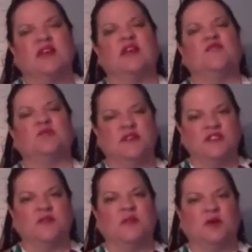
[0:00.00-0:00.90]
of
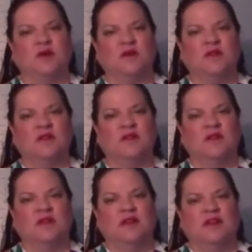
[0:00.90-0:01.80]
principle.
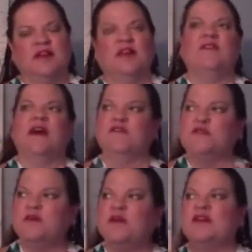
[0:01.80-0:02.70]
If
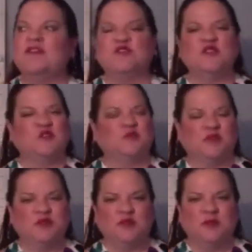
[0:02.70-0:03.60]
everybody understood
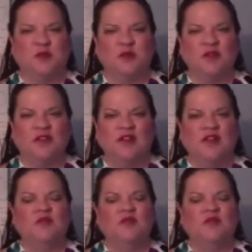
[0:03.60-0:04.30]
principle,